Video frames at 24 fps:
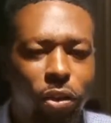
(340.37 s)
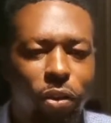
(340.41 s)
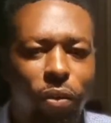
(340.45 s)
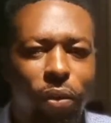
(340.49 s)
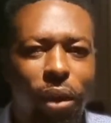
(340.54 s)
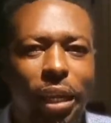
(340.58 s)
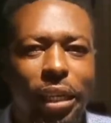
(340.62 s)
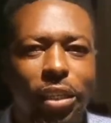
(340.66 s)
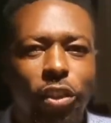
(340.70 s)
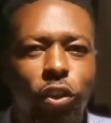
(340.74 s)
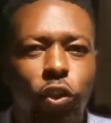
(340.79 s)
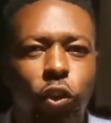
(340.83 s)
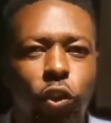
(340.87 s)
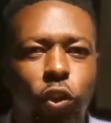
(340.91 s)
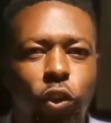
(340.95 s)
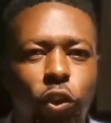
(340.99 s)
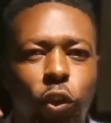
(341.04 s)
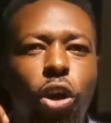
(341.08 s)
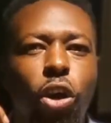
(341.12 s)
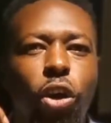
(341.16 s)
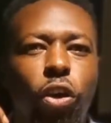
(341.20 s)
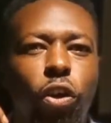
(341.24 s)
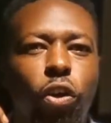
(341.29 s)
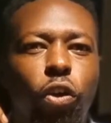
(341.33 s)
All right, so
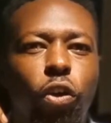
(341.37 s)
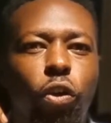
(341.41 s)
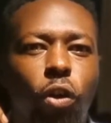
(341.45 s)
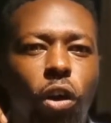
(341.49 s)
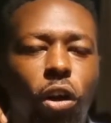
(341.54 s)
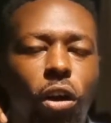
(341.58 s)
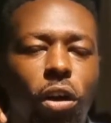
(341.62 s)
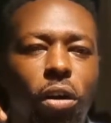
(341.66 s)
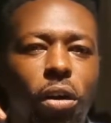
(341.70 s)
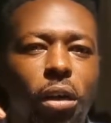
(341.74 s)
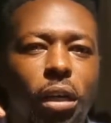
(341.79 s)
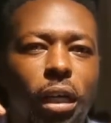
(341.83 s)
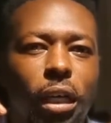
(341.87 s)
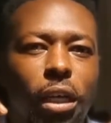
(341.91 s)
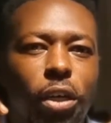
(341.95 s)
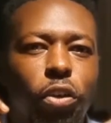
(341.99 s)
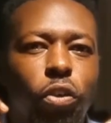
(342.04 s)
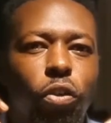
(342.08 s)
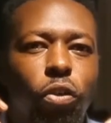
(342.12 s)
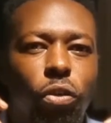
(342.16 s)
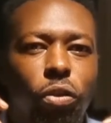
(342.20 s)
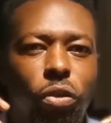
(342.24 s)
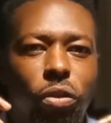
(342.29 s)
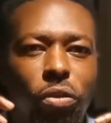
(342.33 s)

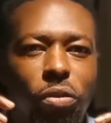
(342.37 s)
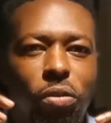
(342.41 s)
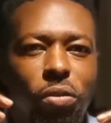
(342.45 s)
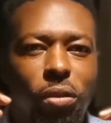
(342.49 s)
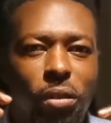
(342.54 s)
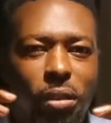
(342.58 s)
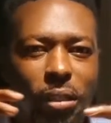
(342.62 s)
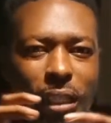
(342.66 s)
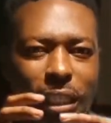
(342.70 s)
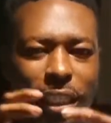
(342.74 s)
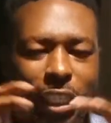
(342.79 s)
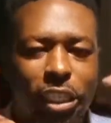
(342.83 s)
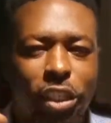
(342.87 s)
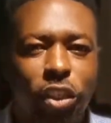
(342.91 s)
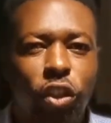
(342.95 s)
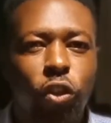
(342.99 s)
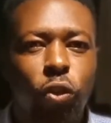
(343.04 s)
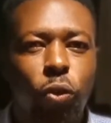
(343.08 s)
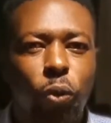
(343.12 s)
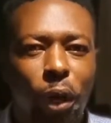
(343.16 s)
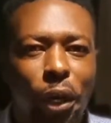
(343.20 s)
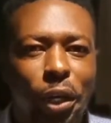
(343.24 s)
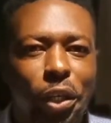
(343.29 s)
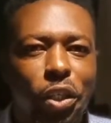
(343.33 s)
there's a
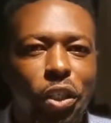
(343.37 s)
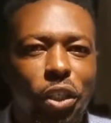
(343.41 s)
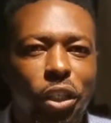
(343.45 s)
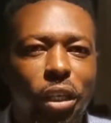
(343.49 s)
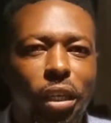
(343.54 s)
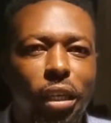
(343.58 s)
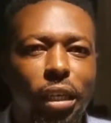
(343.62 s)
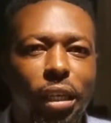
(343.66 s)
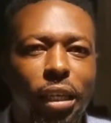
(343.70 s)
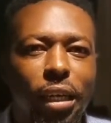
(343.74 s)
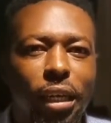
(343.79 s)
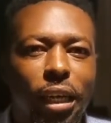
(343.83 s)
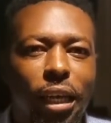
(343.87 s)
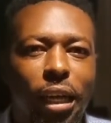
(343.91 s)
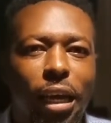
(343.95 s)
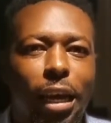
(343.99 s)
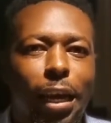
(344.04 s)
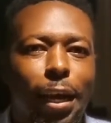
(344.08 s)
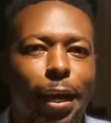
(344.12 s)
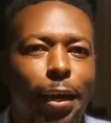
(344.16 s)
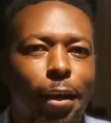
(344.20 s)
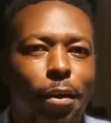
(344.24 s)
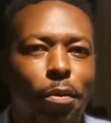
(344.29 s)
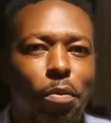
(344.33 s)
situation,
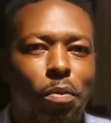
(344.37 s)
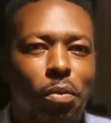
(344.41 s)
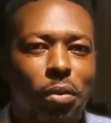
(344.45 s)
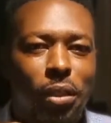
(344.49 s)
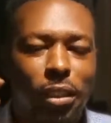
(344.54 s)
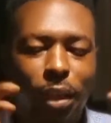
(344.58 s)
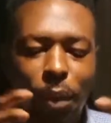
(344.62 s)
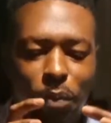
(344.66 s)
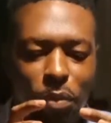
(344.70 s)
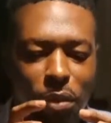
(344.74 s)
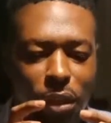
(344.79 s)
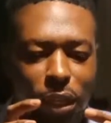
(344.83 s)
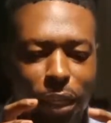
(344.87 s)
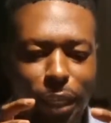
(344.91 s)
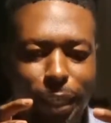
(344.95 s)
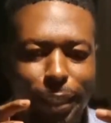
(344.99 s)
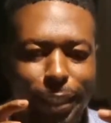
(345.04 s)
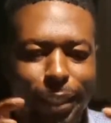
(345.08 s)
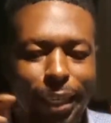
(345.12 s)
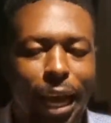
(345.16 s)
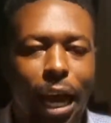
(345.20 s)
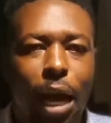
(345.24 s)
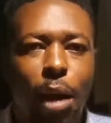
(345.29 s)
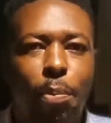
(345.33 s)
something
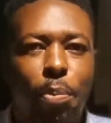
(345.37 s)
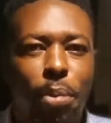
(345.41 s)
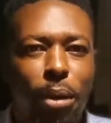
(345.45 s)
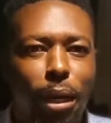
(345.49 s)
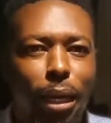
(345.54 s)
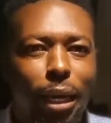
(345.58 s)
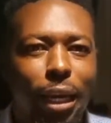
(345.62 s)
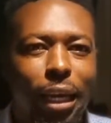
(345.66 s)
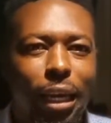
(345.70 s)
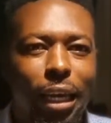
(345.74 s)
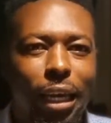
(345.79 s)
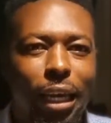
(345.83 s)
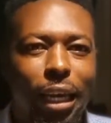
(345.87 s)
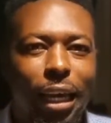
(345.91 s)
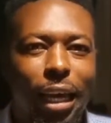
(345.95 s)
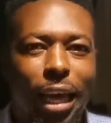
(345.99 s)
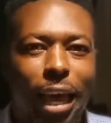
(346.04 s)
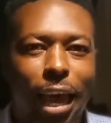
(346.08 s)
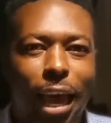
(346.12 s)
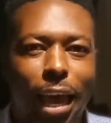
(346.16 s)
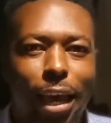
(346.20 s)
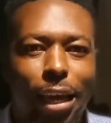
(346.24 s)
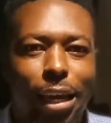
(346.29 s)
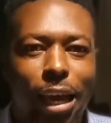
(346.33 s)
is happening,
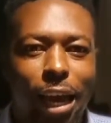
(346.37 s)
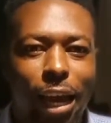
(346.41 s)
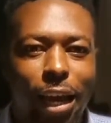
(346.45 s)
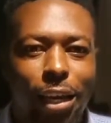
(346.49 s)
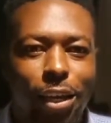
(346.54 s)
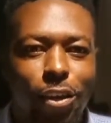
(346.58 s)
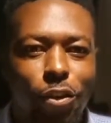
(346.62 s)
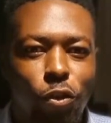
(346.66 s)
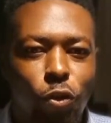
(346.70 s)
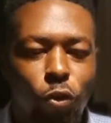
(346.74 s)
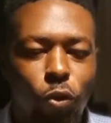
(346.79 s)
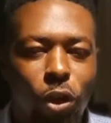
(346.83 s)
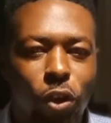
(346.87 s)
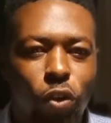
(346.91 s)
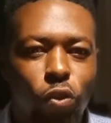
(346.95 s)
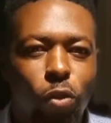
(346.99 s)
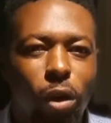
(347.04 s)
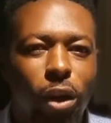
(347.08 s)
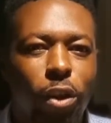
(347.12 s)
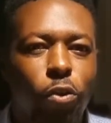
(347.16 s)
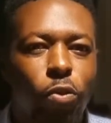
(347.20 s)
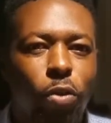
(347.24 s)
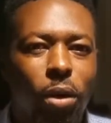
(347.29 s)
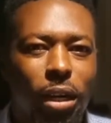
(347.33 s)
and you are
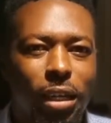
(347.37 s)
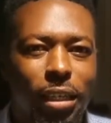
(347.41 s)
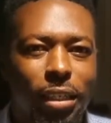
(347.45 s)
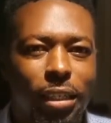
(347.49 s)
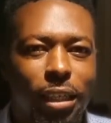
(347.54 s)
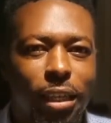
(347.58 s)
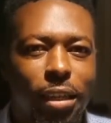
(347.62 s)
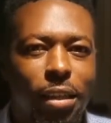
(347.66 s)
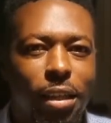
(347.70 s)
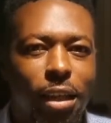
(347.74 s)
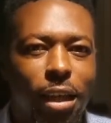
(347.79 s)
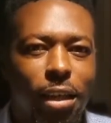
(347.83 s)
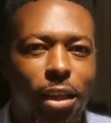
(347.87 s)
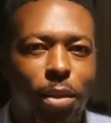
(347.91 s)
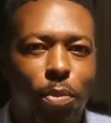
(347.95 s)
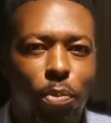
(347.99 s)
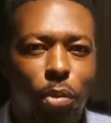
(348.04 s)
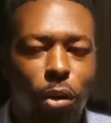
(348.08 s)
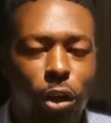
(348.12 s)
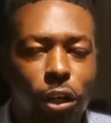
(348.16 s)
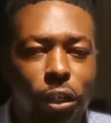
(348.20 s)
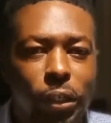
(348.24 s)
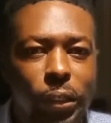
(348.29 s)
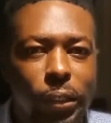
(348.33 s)
trying to understand the other
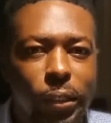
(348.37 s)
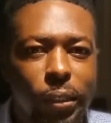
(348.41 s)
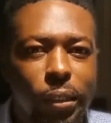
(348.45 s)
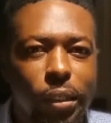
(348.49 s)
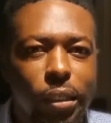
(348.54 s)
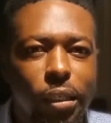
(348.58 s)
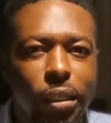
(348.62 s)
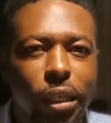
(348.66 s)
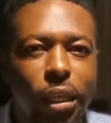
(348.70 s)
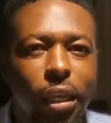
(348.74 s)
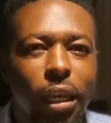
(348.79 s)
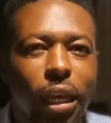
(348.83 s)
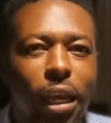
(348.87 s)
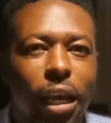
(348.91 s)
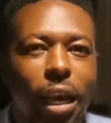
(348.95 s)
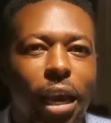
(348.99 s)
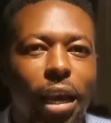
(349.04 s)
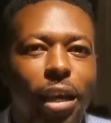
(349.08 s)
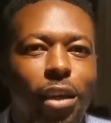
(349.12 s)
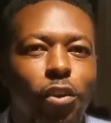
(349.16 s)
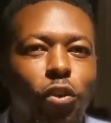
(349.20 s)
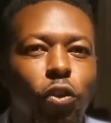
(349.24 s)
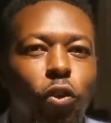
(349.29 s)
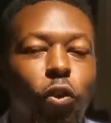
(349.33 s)
person,
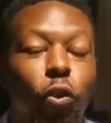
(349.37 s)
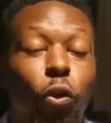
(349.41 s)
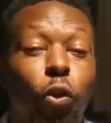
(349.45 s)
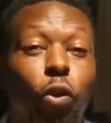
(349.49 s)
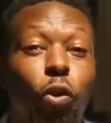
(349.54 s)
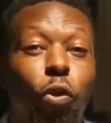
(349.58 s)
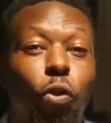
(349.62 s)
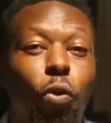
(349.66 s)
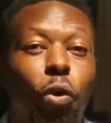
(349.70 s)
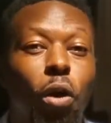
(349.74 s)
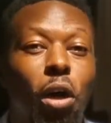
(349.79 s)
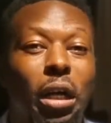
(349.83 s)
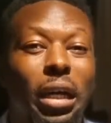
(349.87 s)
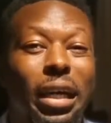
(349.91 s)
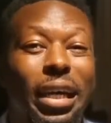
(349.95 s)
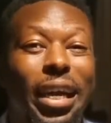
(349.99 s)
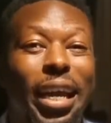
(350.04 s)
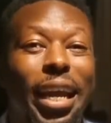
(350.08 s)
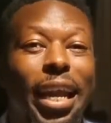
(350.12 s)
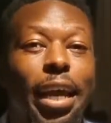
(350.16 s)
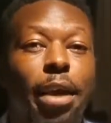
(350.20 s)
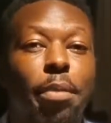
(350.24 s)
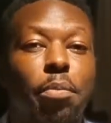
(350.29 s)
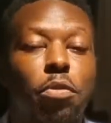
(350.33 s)
and so you are
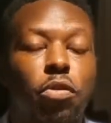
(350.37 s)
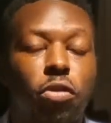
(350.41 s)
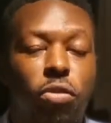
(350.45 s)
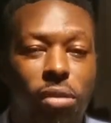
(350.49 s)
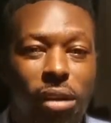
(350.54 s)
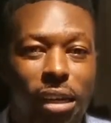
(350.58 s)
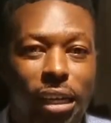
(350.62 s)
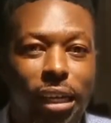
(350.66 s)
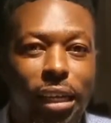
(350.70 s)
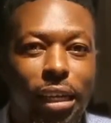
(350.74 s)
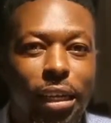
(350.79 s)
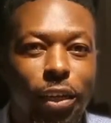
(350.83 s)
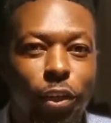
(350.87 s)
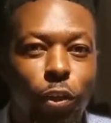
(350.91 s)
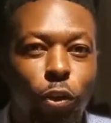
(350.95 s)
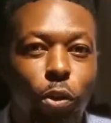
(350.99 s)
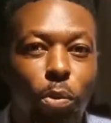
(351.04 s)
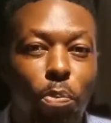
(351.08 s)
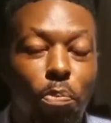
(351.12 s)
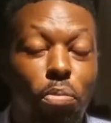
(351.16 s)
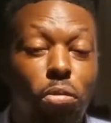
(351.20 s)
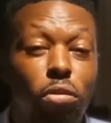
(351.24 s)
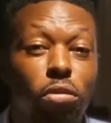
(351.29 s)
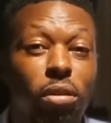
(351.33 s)
labeling, you're
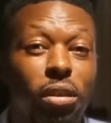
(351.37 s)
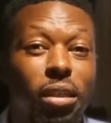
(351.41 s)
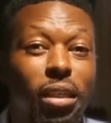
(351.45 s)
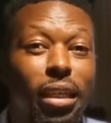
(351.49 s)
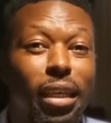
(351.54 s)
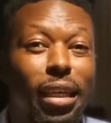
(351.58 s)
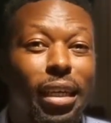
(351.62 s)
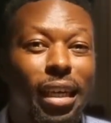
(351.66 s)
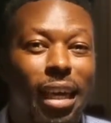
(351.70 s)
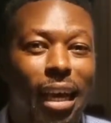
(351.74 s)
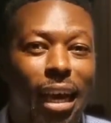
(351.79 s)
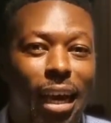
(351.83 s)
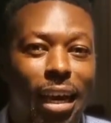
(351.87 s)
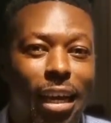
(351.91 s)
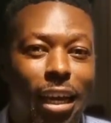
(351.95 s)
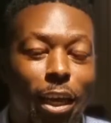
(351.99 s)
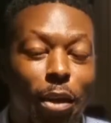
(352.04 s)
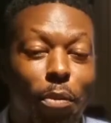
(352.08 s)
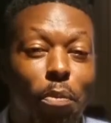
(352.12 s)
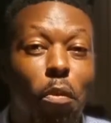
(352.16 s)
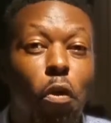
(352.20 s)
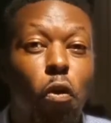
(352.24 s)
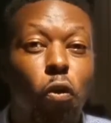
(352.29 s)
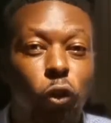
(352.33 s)
putting an
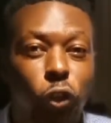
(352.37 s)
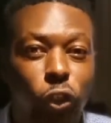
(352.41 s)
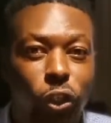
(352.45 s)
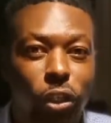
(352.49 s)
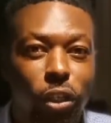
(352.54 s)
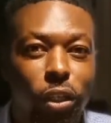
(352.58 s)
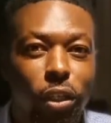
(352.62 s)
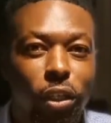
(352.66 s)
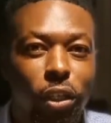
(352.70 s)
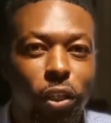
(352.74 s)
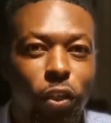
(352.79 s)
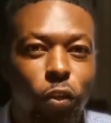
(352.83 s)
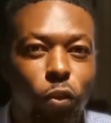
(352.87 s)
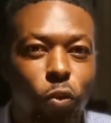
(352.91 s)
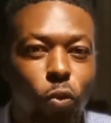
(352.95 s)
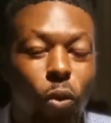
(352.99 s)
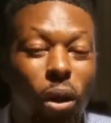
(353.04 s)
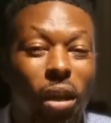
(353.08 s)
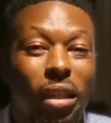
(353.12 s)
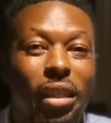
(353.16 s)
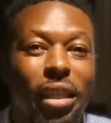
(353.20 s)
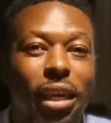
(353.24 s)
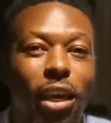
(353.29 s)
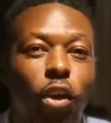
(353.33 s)
emotion to
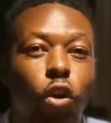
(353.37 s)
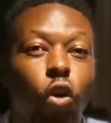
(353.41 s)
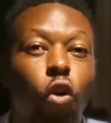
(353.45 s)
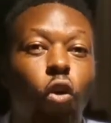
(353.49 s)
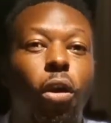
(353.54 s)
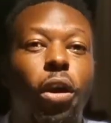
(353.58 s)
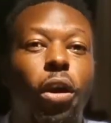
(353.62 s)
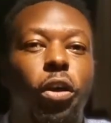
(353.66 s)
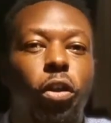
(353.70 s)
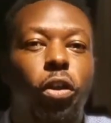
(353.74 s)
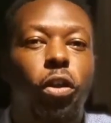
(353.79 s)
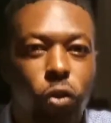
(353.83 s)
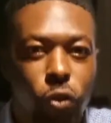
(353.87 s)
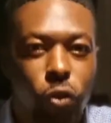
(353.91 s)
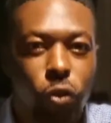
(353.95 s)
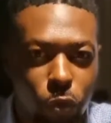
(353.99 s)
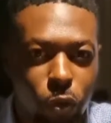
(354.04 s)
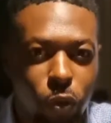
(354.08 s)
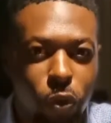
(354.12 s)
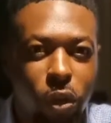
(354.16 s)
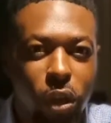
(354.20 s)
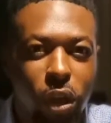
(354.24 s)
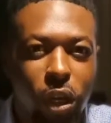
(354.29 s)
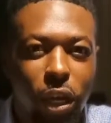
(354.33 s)
what they're going
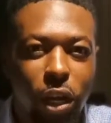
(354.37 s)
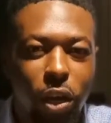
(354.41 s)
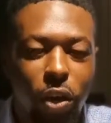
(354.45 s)
through.